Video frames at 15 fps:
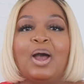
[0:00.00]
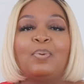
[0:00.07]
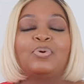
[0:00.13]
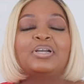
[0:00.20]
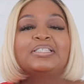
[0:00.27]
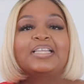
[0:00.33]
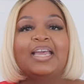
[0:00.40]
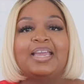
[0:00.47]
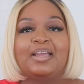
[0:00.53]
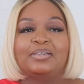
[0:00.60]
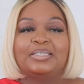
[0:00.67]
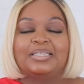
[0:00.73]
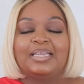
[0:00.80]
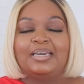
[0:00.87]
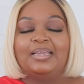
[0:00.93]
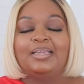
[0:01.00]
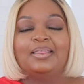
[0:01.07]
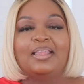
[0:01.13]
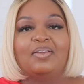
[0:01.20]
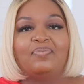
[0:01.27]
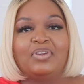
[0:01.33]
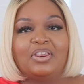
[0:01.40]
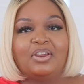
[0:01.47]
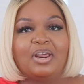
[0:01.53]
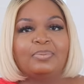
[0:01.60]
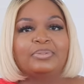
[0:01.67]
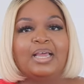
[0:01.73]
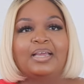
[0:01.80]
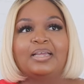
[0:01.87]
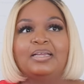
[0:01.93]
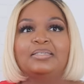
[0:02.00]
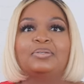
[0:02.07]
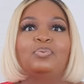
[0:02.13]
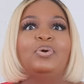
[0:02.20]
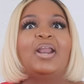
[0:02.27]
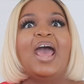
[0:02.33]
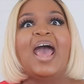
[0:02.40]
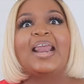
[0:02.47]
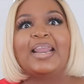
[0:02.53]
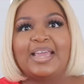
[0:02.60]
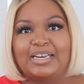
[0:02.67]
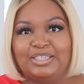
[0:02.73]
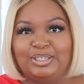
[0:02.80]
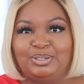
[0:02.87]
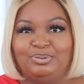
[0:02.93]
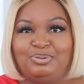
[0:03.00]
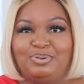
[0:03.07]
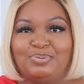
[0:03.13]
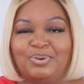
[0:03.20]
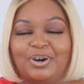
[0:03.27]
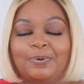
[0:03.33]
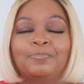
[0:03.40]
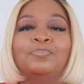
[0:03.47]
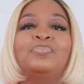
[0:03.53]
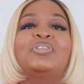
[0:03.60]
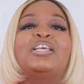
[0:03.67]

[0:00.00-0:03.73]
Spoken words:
I wanted to answer that in that video. They was like, cousin, what eyelashes do you wear?